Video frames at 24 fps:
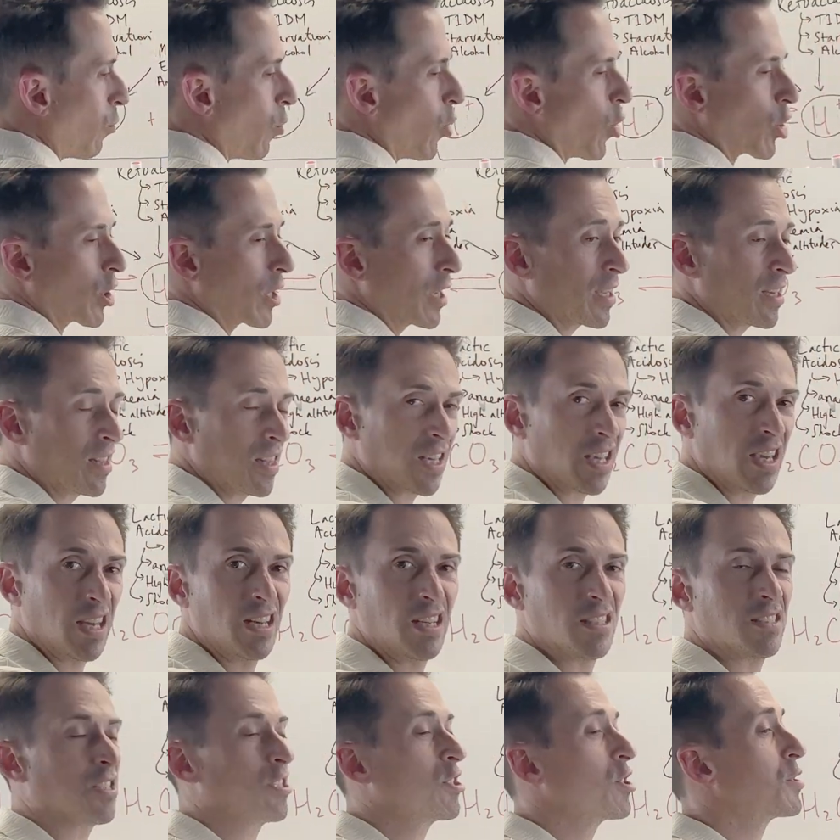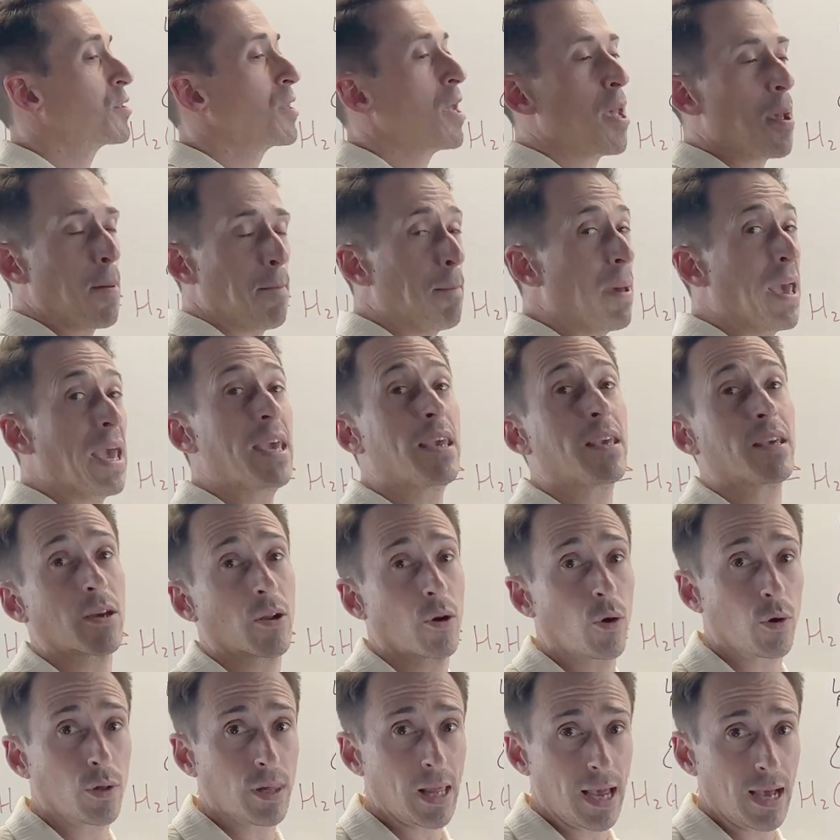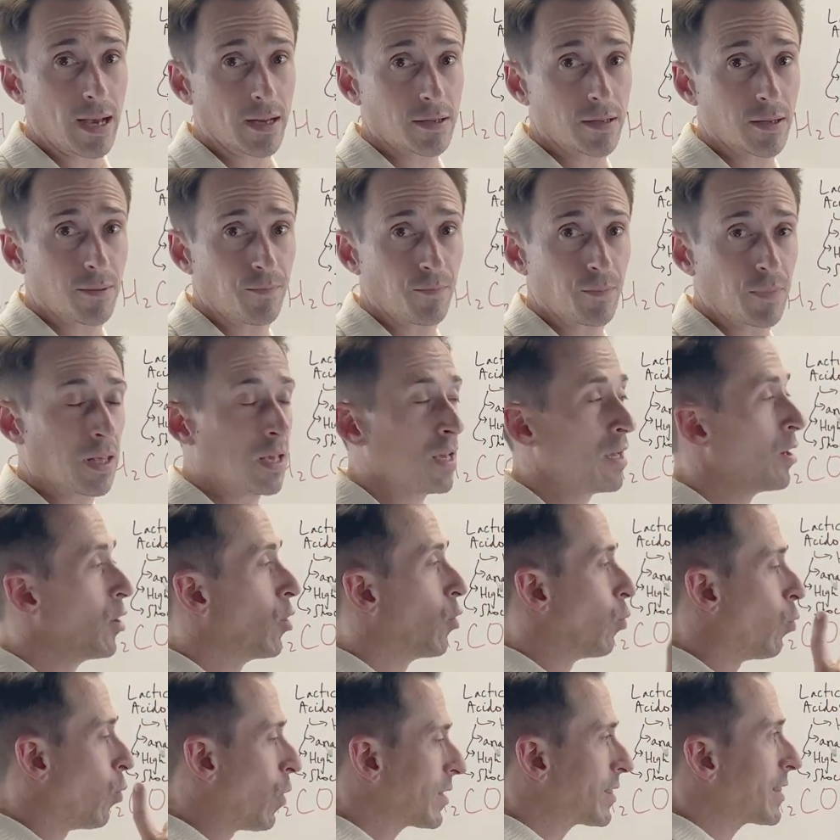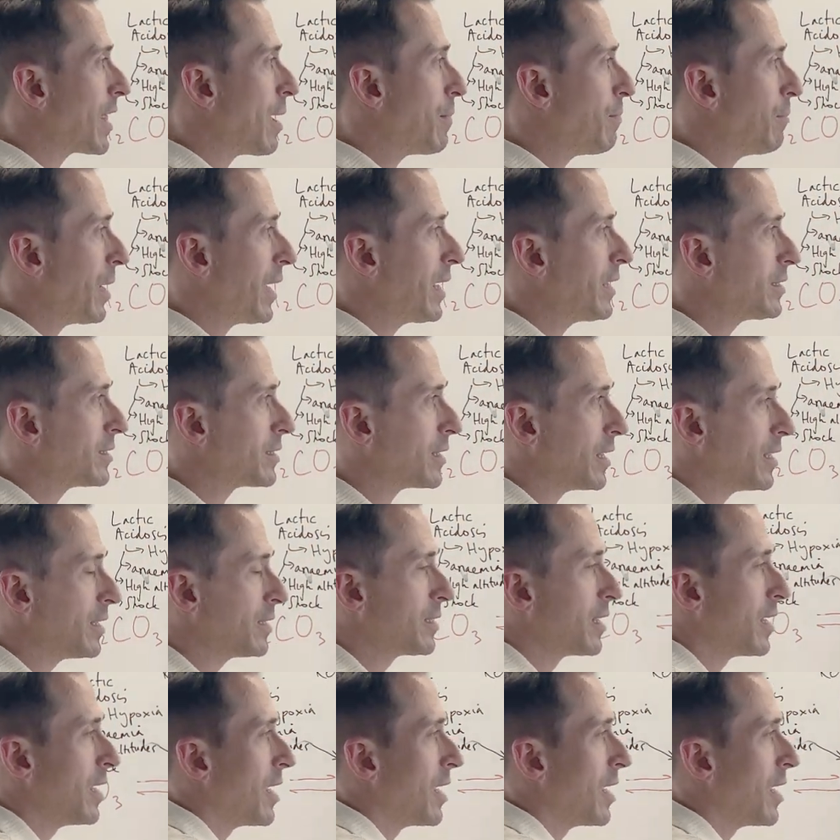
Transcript: working and the kidneys are just peeing it all out. What that means is